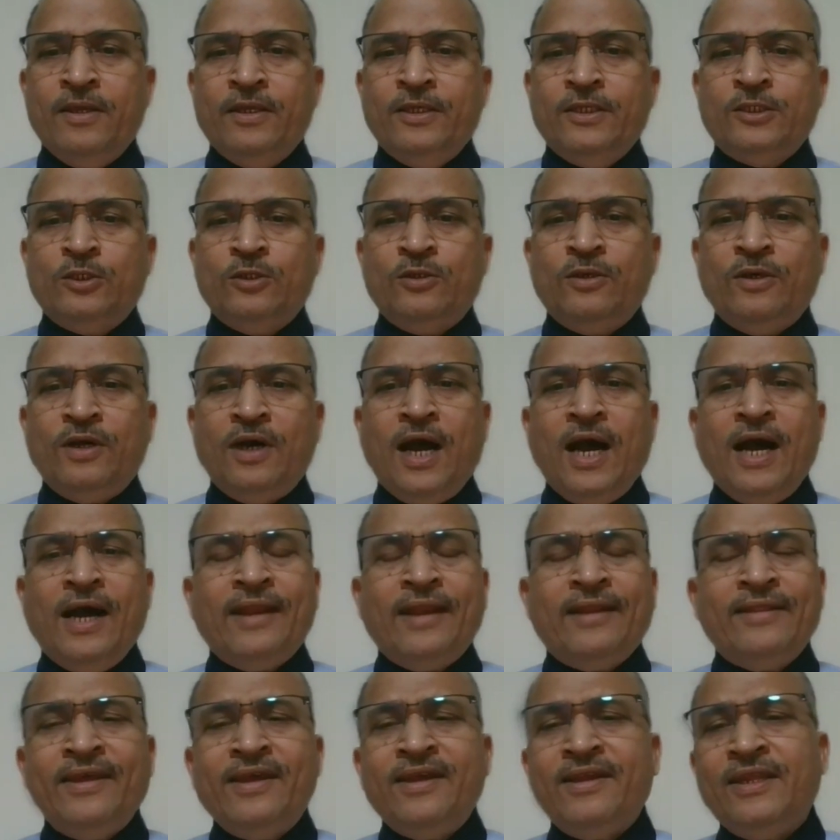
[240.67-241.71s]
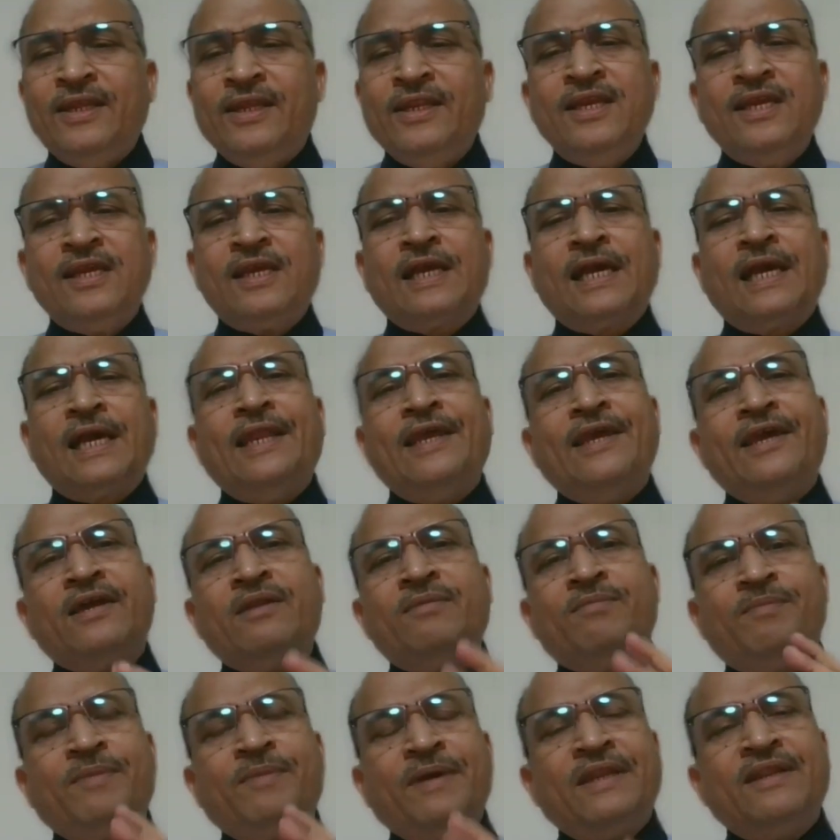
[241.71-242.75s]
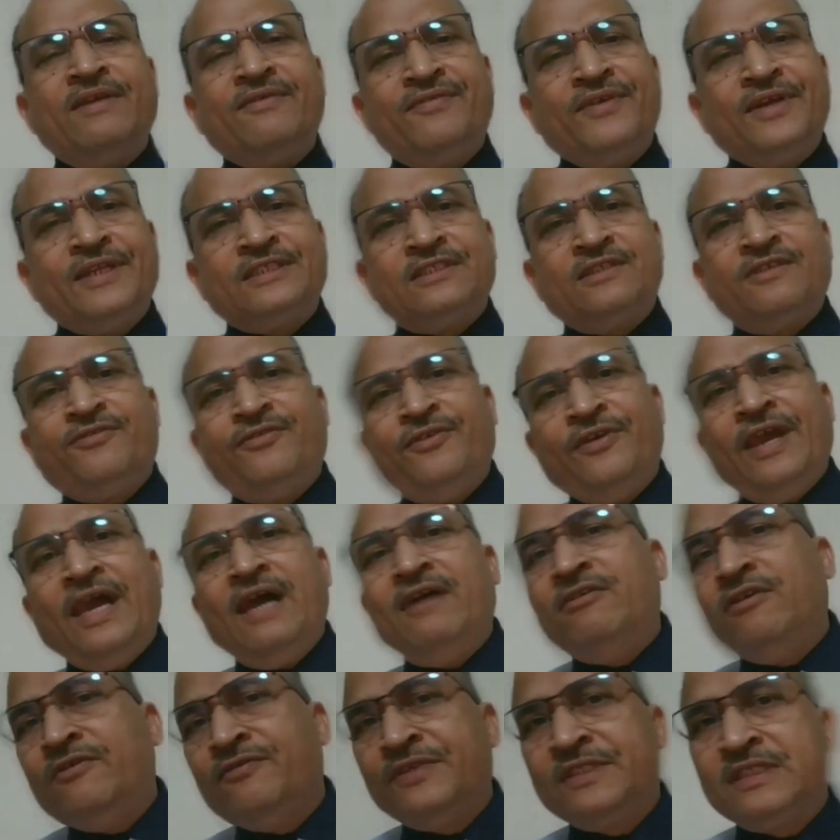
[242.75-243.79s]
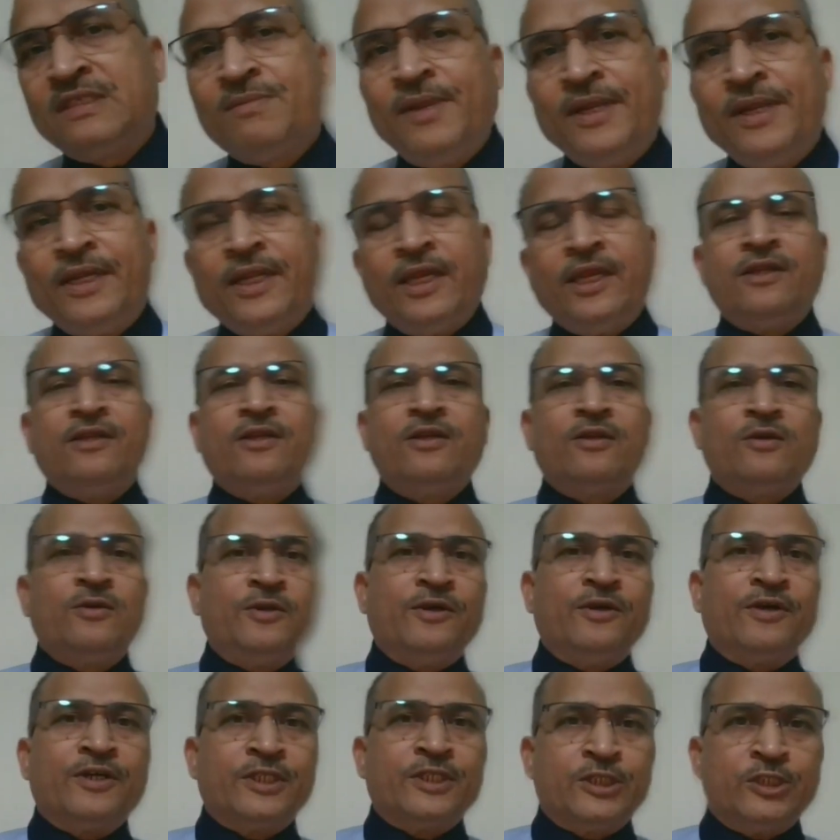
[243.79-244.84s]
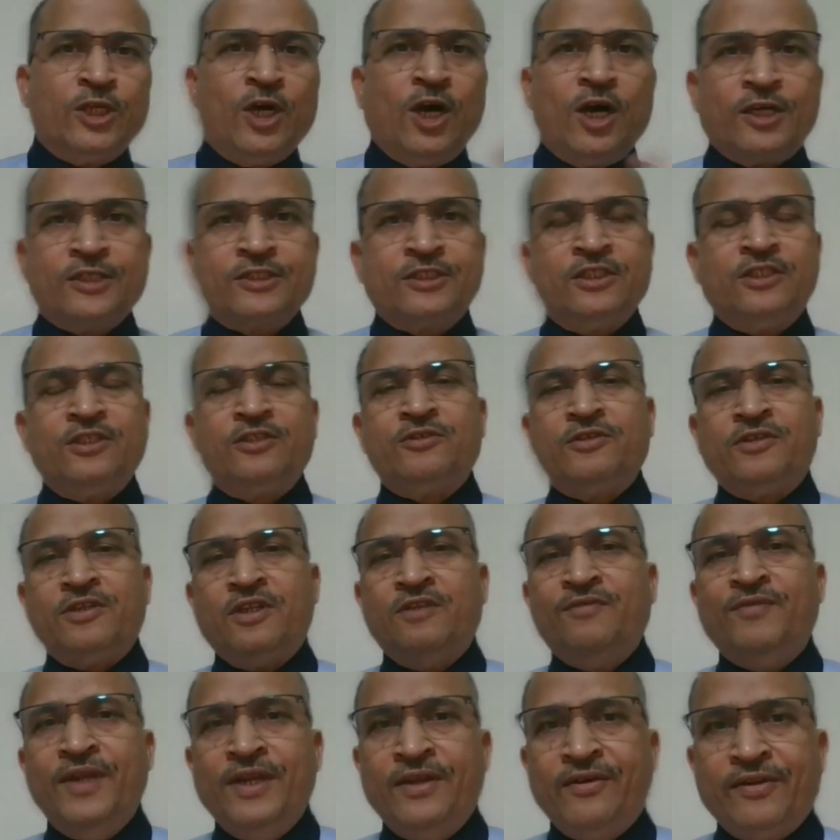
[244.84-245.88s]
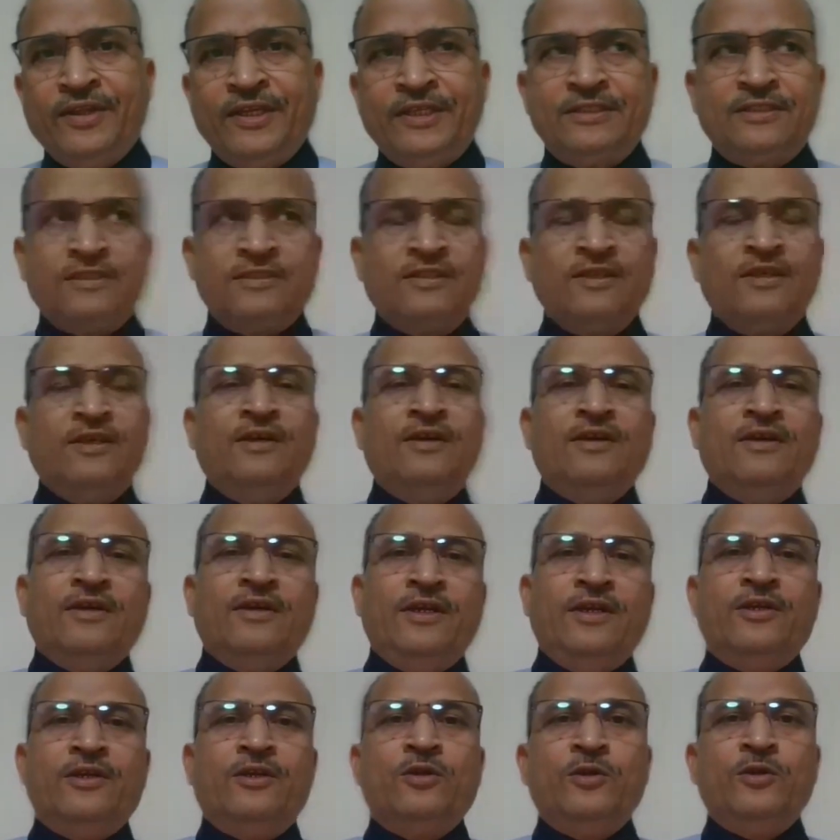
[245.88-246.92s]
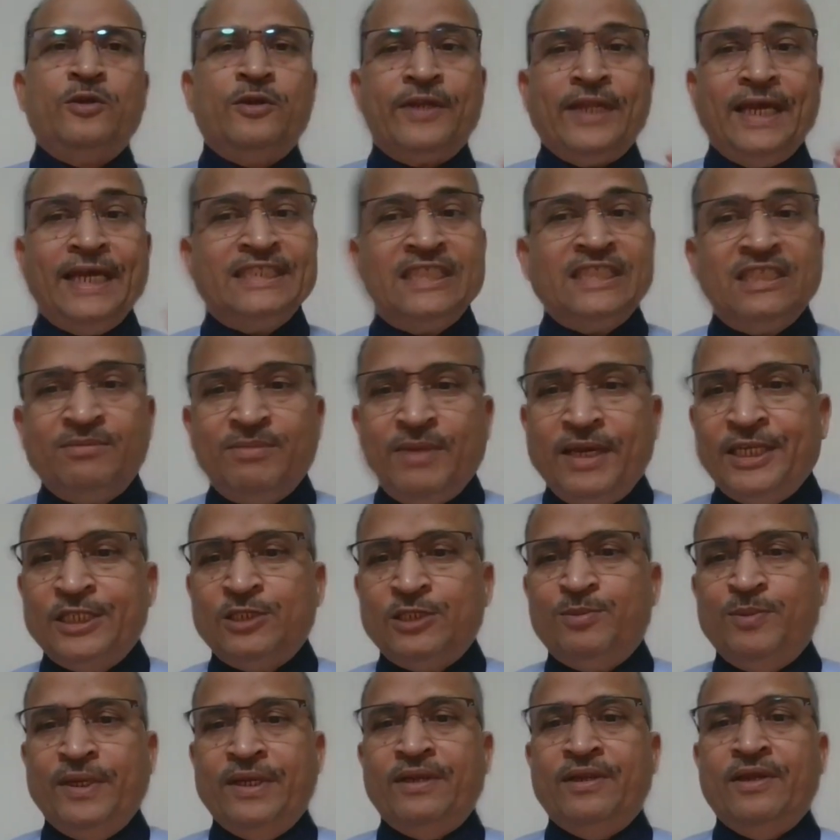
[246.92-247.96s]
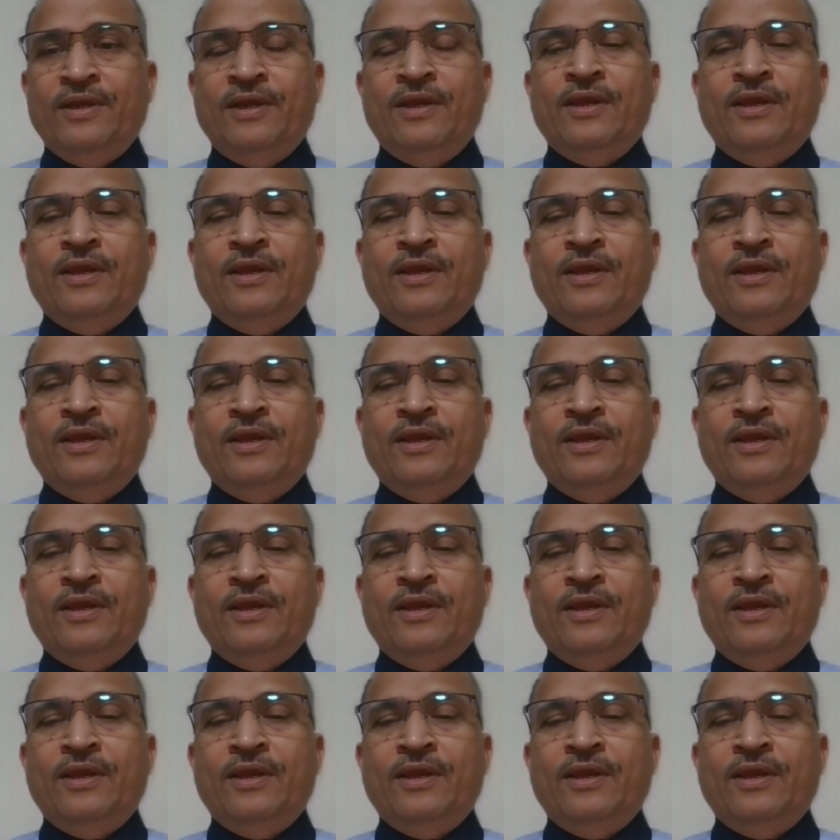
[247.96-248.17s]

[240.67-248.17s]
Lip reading: So are there any clear benefits if you have a visibility into your stocks, into your inventories, into your asset management?